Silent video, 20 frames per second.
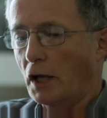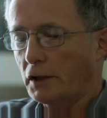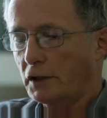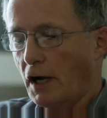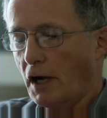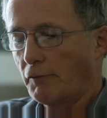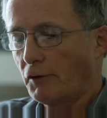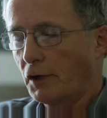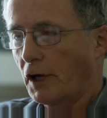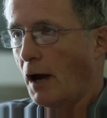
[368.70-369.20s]

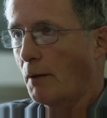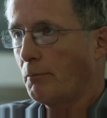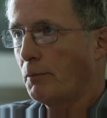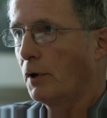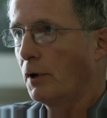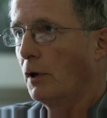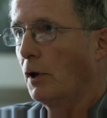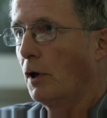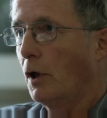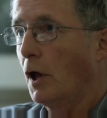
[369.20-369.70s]
not covering
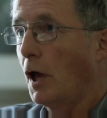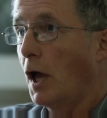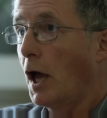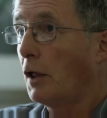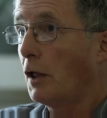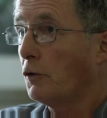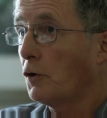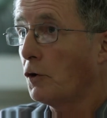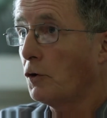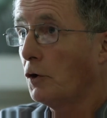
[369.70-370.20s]
up,
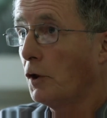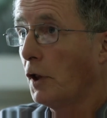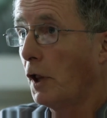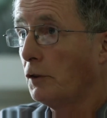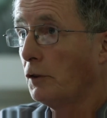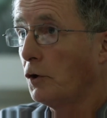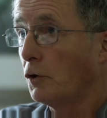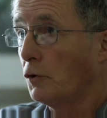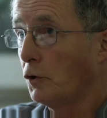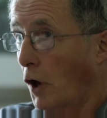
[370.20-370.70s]
and
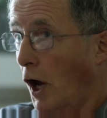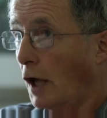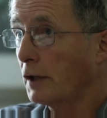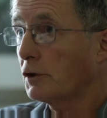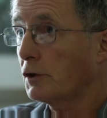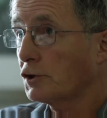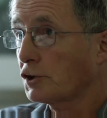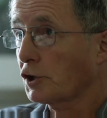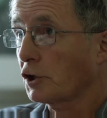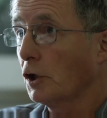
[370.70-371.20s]
they're
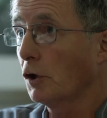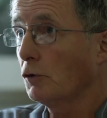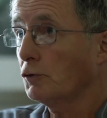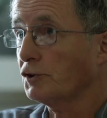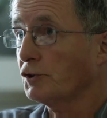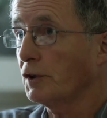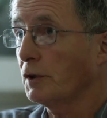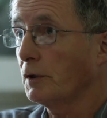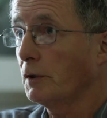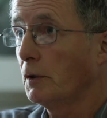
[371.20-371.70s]
not
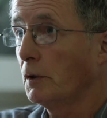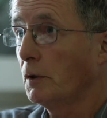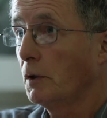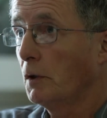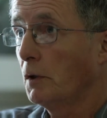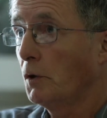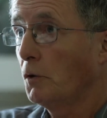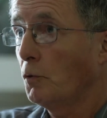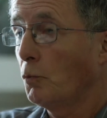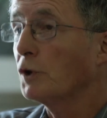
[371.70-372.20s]
disclosing,
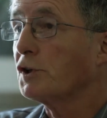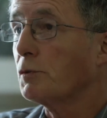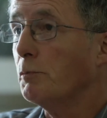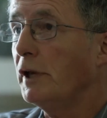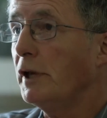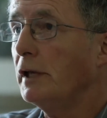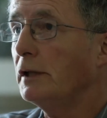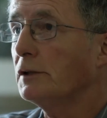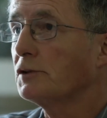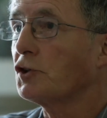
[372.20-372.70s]
which
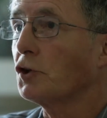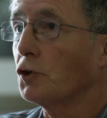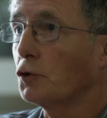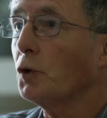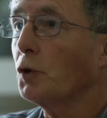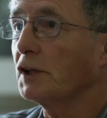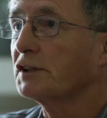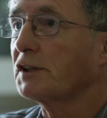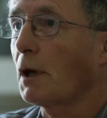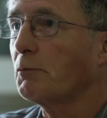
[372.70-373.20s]
means they're
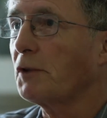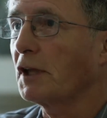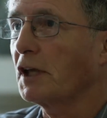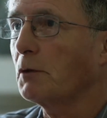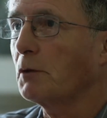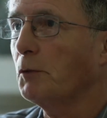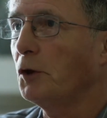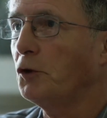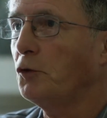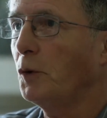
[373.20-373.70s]
doing
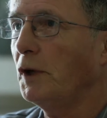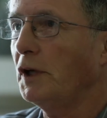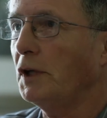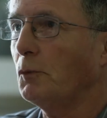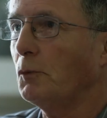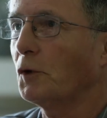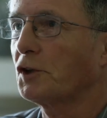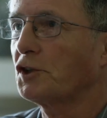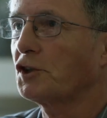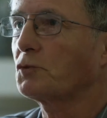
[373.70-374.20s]
something in
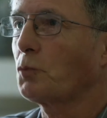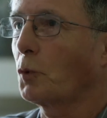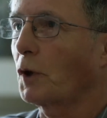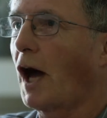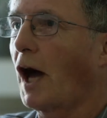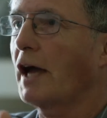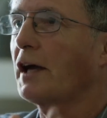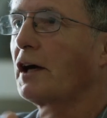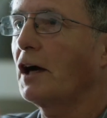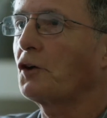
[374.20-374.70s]
between, which is
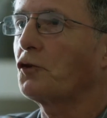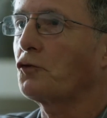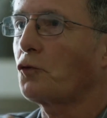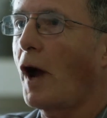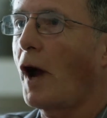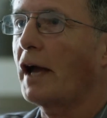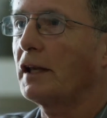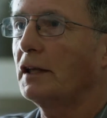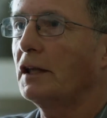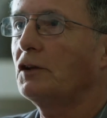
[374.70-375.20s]
what I got
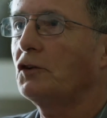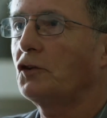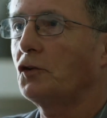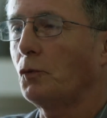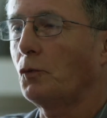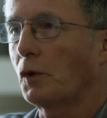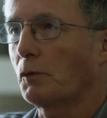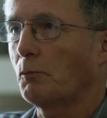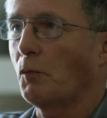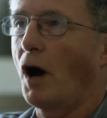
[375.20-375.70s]
dragged
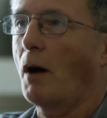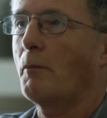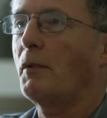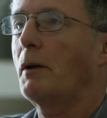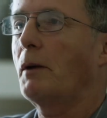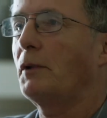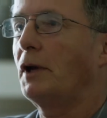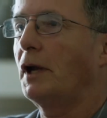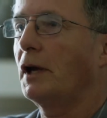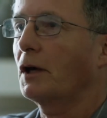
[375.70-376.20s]
into with Bob
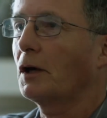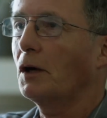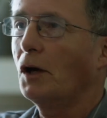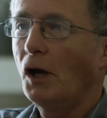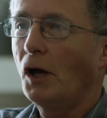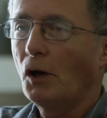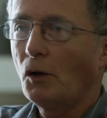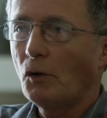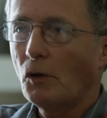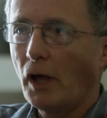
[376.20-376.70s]
Emenegger,
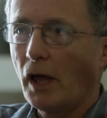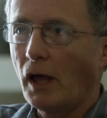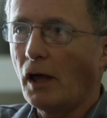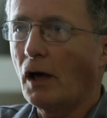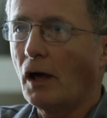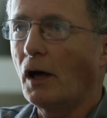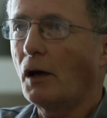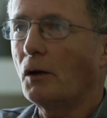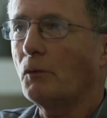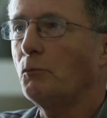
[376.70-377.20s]

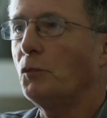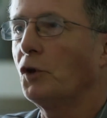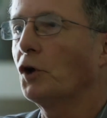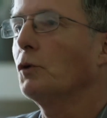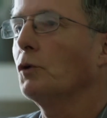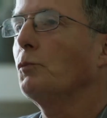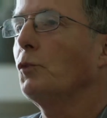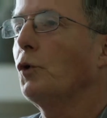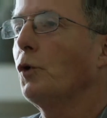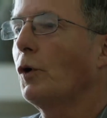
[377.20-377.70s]

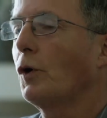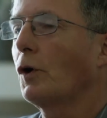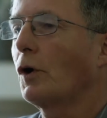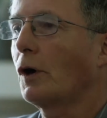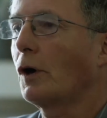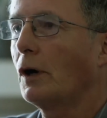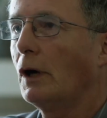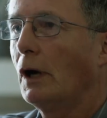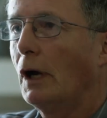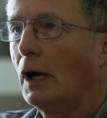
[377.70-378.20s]
Bill
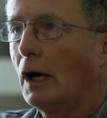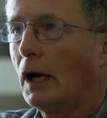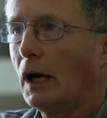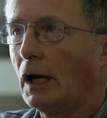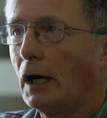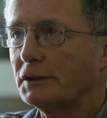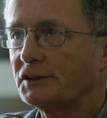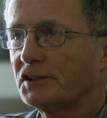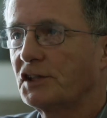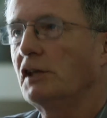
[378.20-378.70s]
Moore,
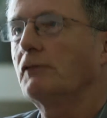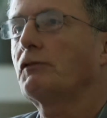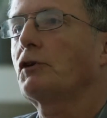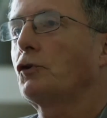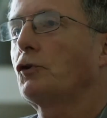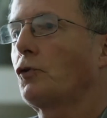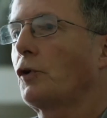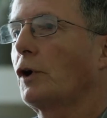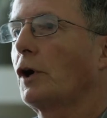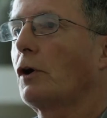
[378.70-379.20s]

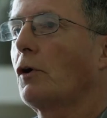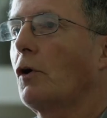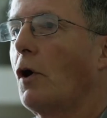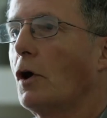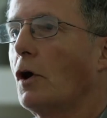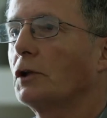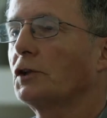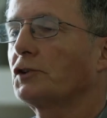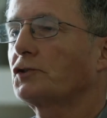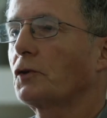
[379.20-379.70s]
Stephen Greer,
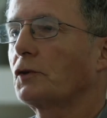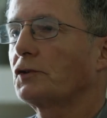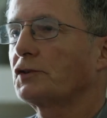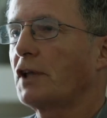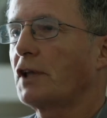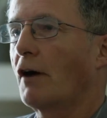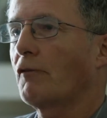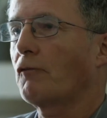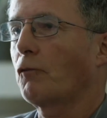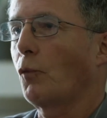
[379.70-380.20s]
all this sort of
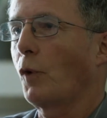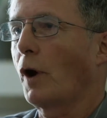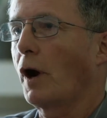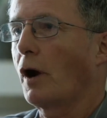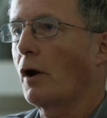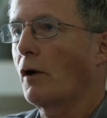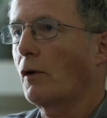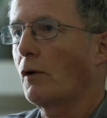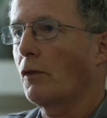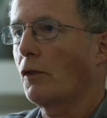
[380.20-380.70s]
stuff,
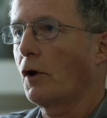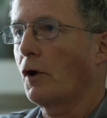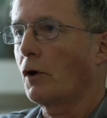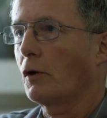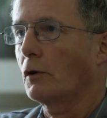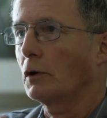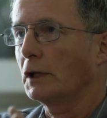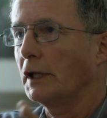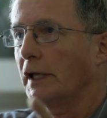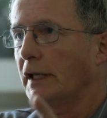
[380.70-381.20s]
where
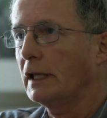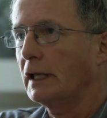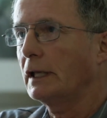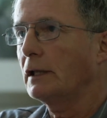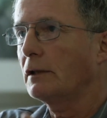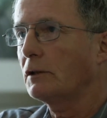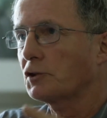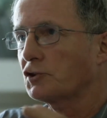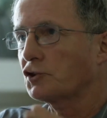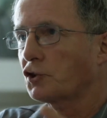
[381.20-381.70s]
they're
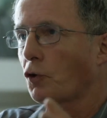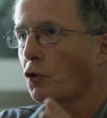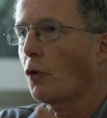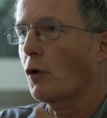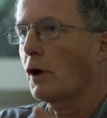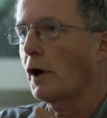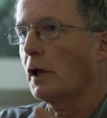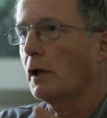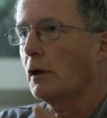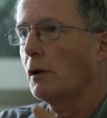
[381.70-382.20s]
leaking the
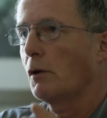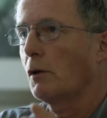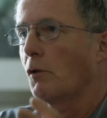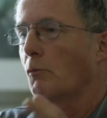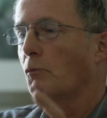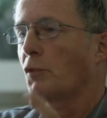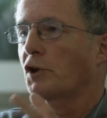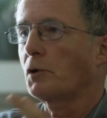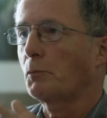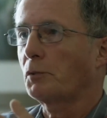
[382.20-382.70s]
story,
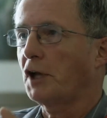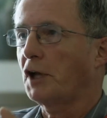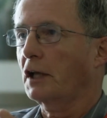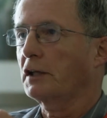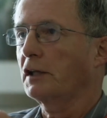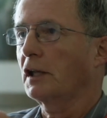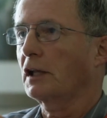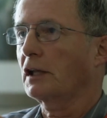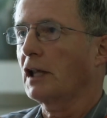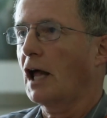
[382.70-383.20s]
but they're
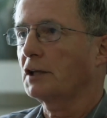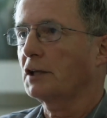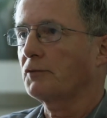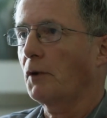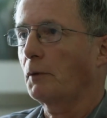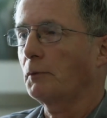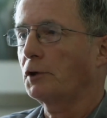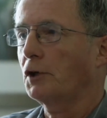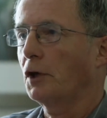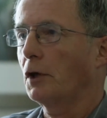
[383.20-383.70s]
protecting the
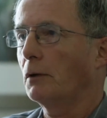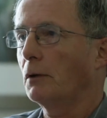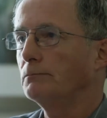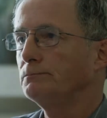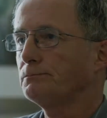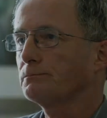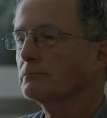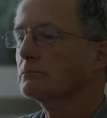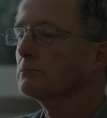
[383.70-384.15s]
classified material.